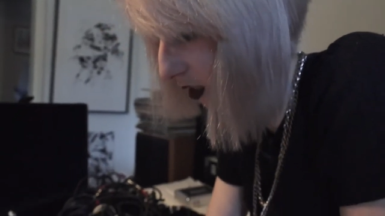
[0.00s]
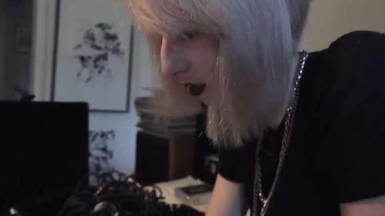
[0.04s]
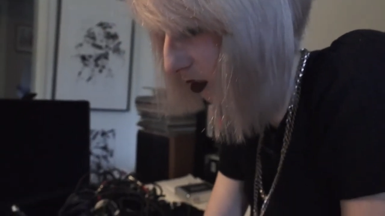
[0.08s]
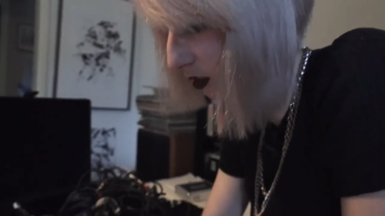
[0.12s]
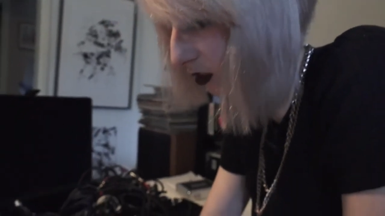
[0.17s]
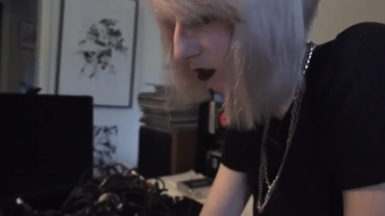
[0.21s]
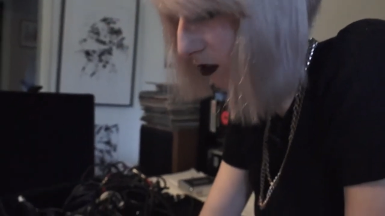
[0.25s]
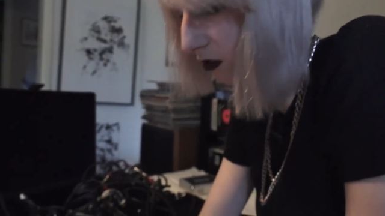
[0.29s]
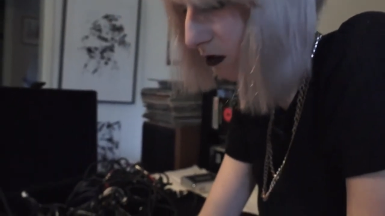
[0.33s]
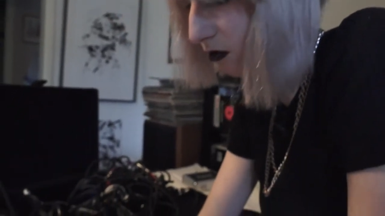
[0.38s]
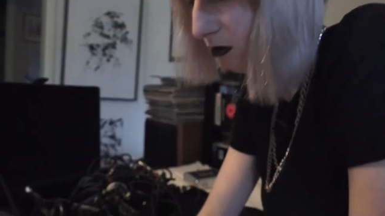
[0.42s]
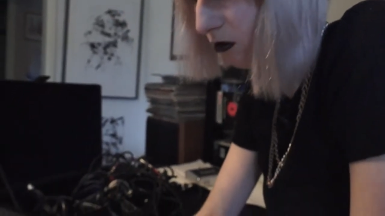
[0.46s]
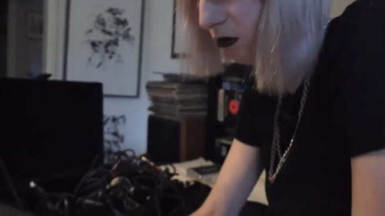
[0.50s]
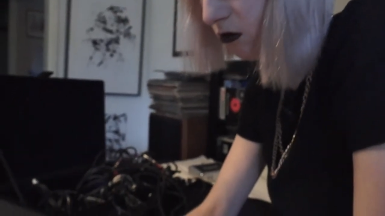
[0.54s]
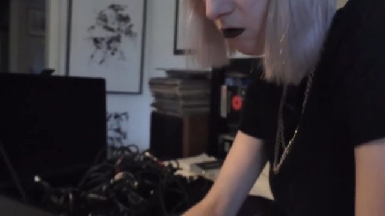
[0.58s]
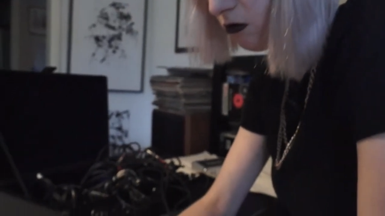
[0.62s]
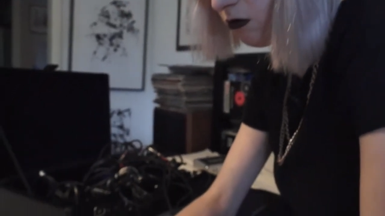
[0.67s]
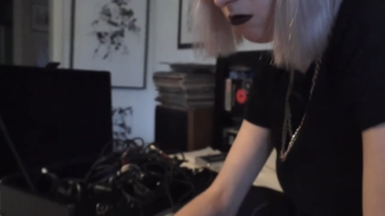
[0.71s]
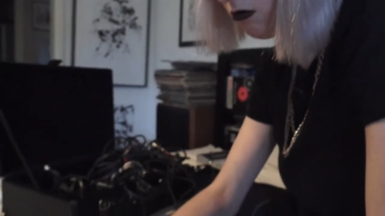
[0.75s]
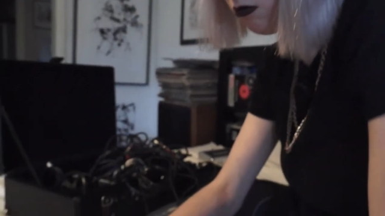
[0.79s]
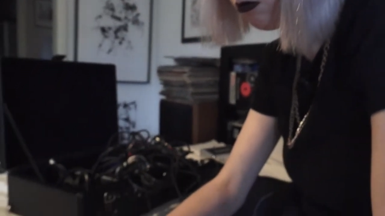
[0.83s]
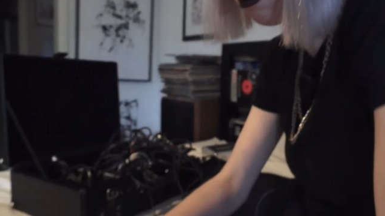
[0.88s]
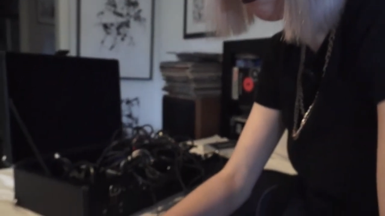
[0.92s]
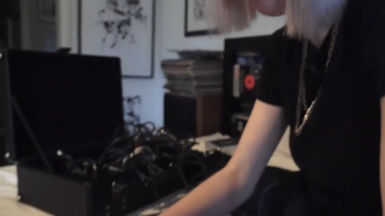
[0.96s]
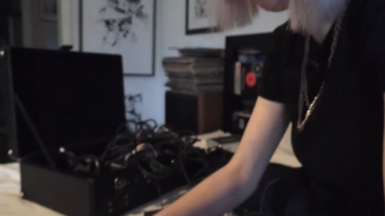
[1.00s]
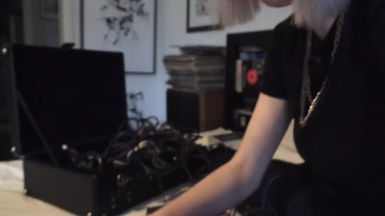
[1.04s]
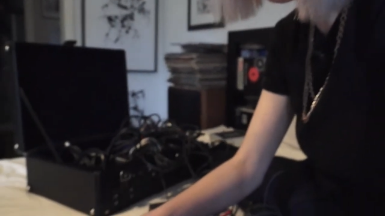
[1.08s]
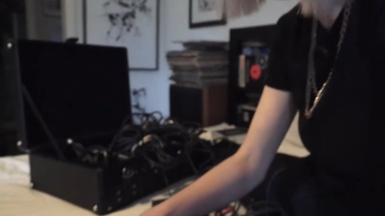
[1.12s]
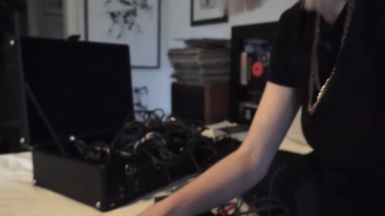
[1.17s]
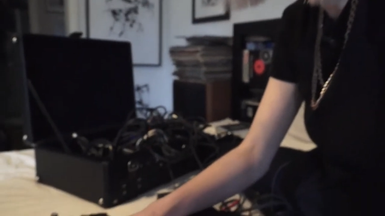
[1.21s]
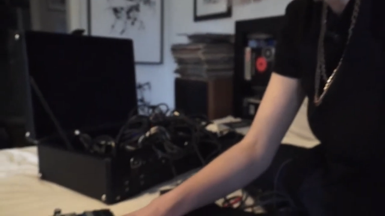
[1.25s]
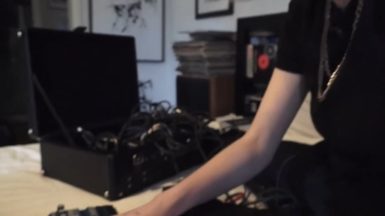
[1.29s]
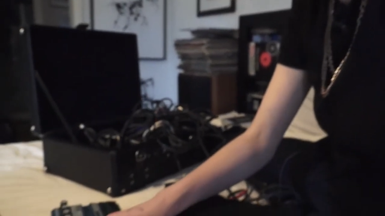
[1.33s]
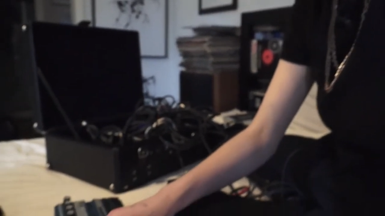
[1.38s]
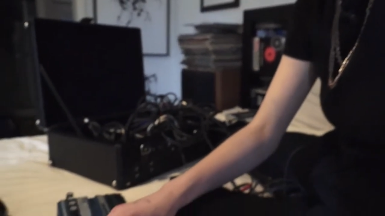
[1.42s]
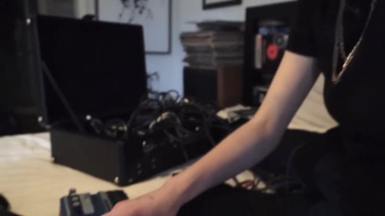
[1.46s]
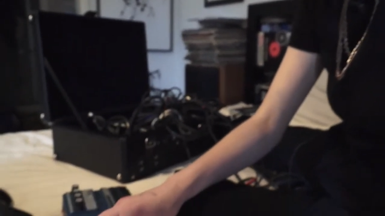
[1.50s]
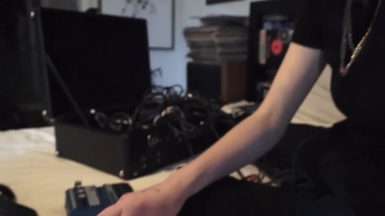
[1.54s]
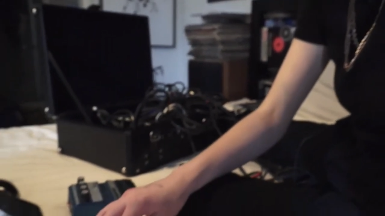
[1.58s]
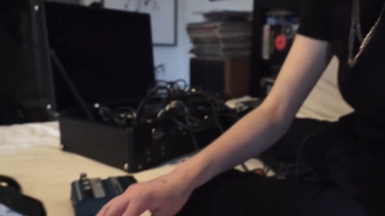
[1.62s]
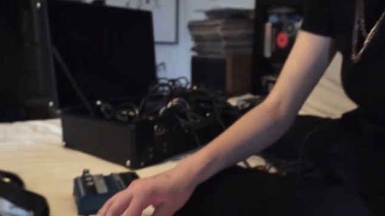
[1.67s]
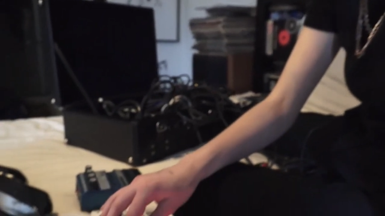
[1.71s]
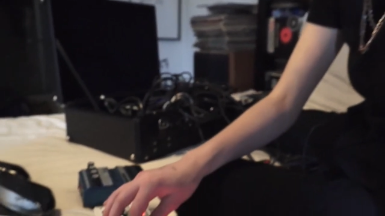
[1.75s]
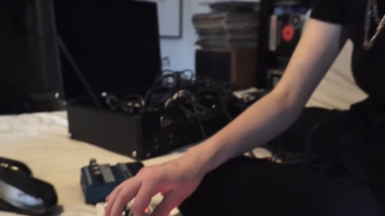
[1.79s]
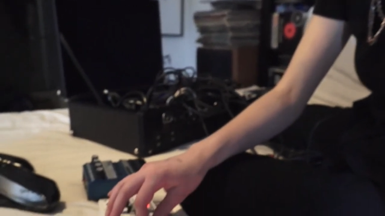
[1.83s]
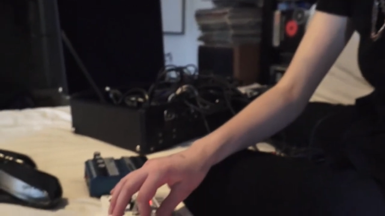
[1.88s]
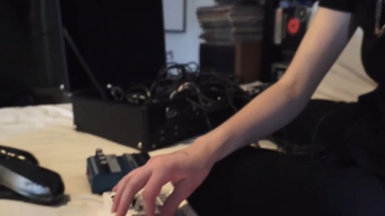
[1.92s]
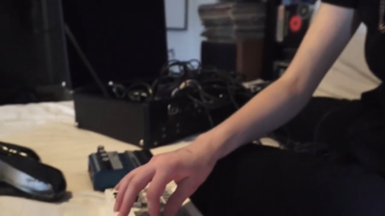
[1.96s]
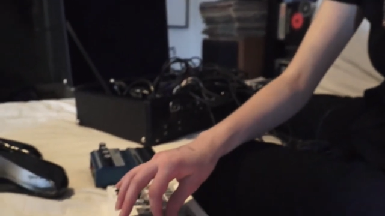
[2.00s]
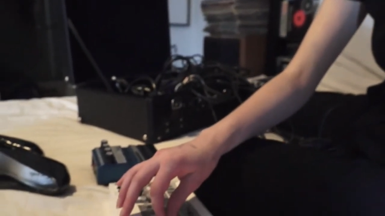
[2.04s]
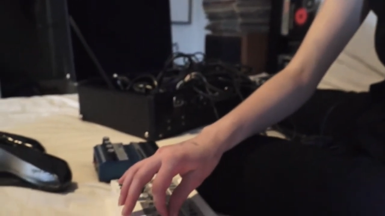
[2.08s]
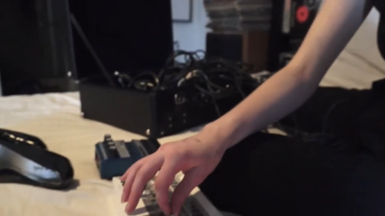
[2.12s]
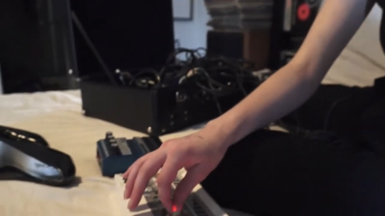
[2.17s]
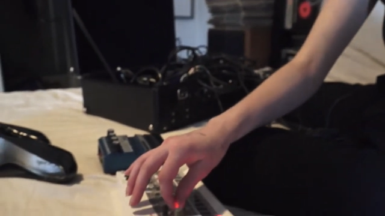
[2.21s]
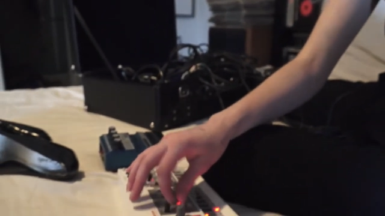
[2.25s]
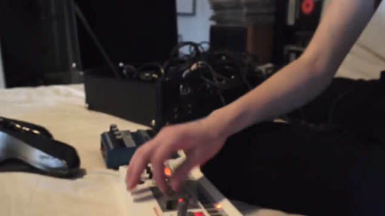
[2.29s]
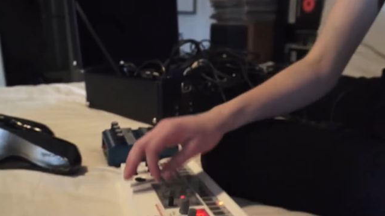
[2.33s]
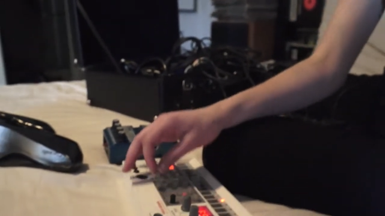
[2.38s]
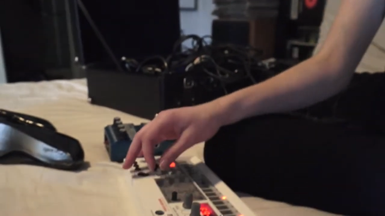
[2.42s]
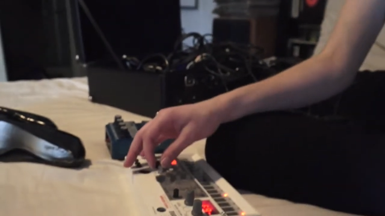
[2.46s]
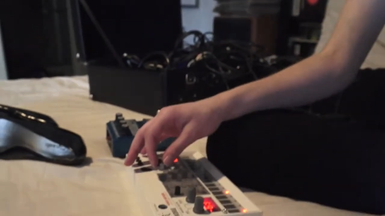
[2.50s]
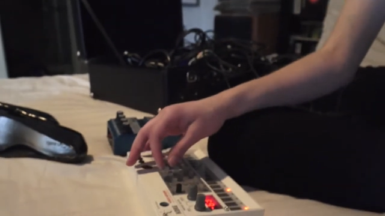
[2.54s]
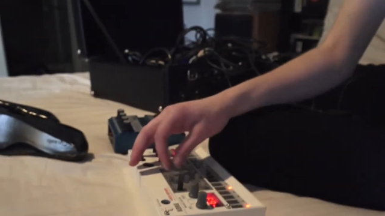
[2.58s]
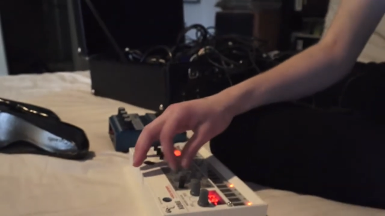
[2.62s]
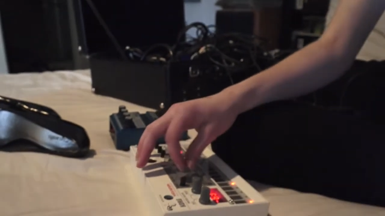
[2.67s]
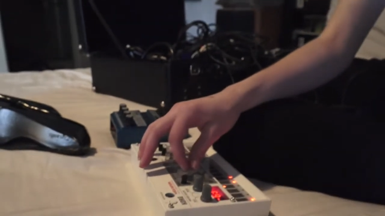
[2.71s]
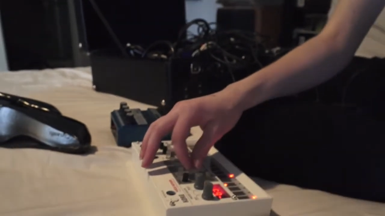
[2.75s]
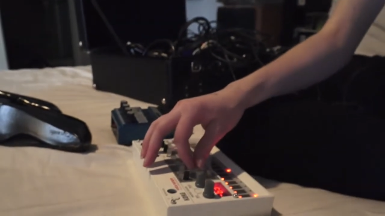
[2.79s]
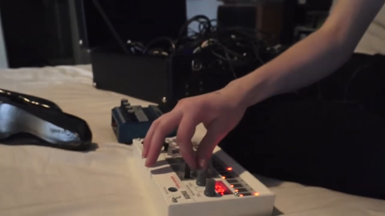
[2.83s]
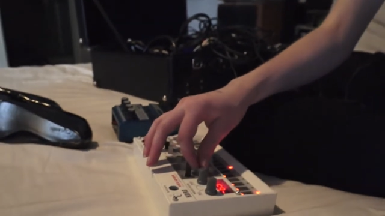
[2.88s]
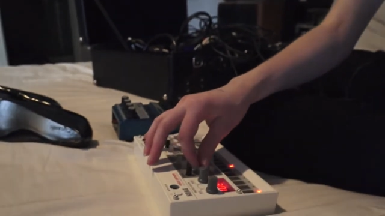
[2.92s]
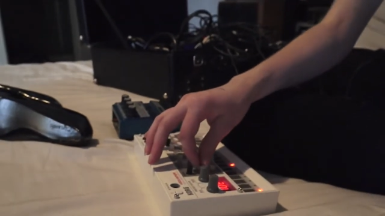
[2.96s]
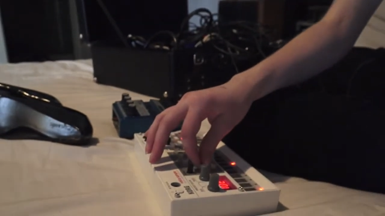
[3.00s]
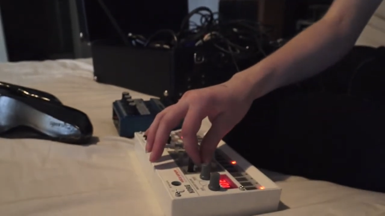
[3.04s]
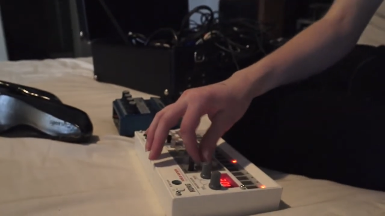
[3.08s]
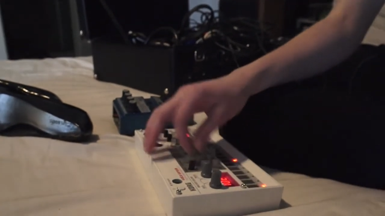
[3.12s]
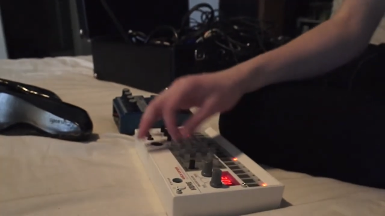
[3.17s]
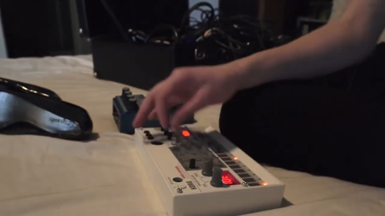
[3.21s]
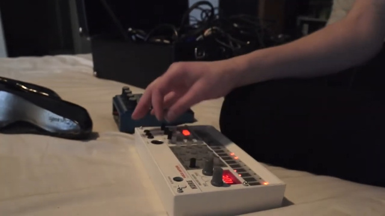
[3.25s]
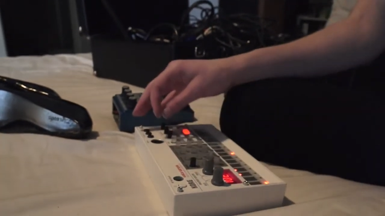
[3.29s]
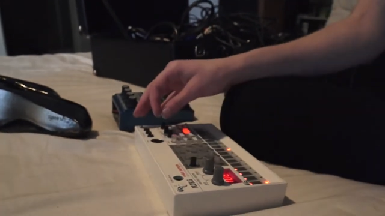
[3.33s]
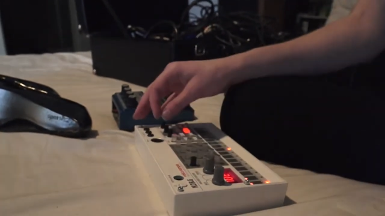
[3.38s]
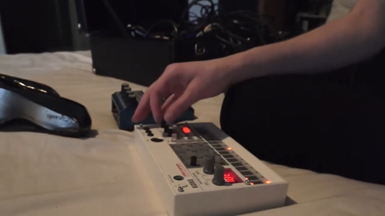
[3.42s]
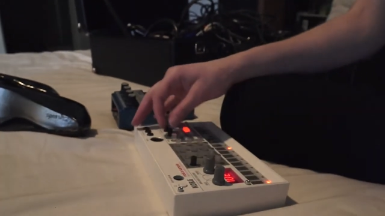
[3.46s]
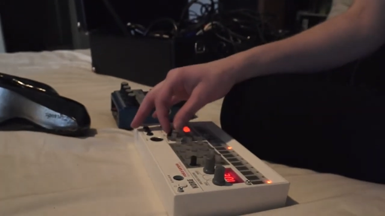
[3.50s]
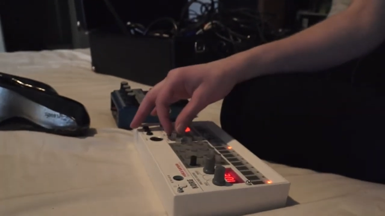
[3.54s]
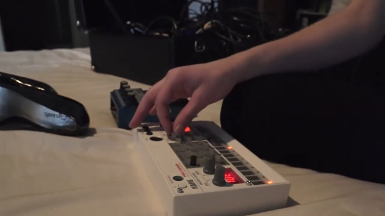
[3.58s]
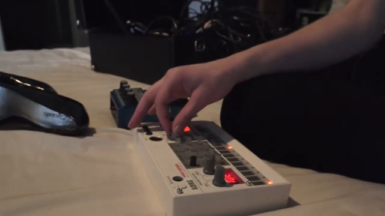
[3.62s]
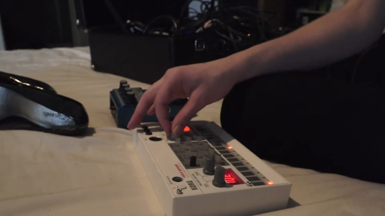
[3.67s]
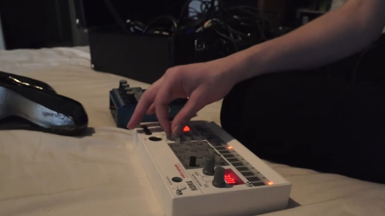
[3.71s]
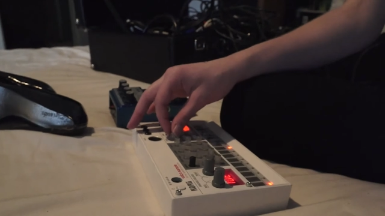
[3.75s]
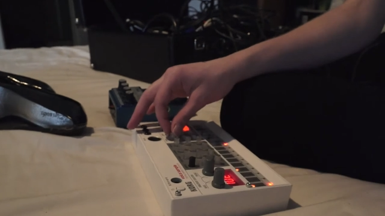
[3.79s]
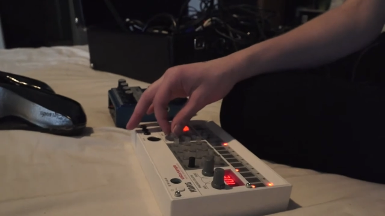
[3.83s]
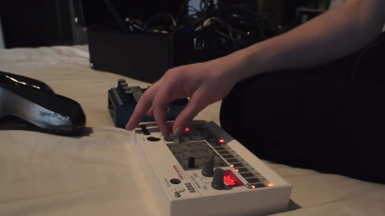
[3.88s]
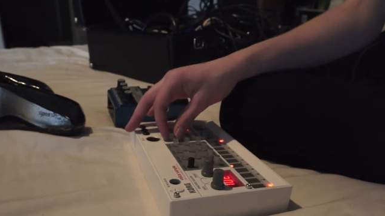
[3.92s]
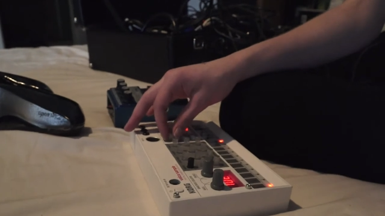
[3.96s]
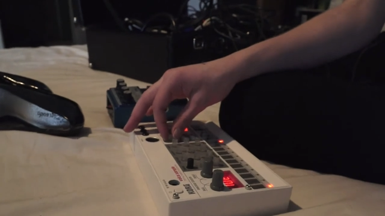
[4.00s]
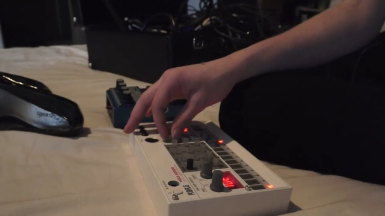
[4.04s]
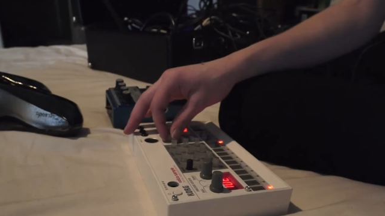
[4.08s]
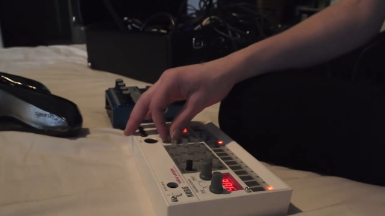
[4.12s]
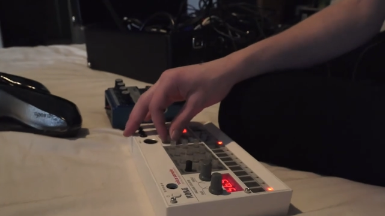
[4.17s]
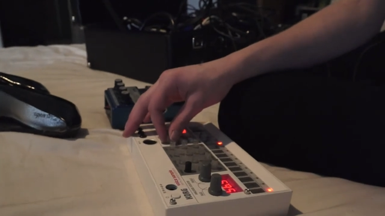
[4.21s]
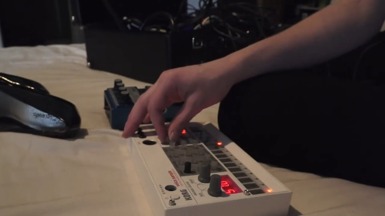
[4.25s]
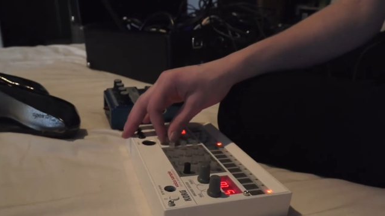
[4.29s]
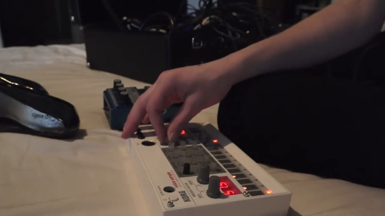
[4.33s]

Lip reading: No face is visible, so there are no lips to read.